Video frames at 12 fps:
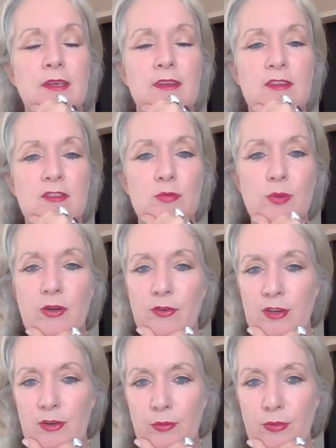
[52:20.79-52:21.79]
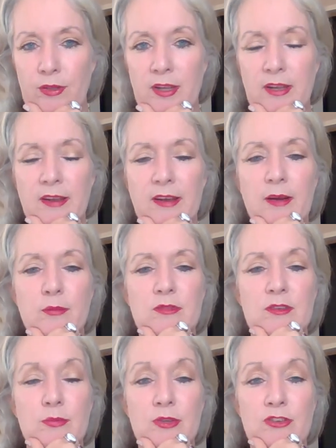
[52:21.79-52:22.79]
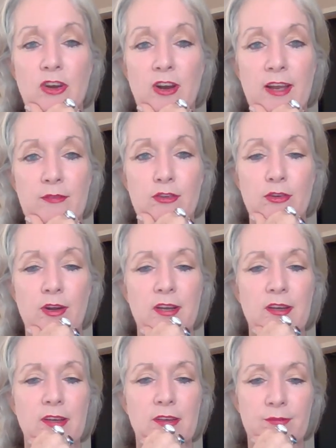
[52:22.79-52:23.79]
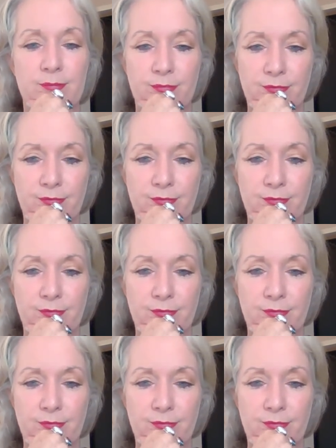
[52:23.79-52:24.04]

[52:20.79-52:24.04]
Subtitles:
This is where critical thinking comes in, which I have training in.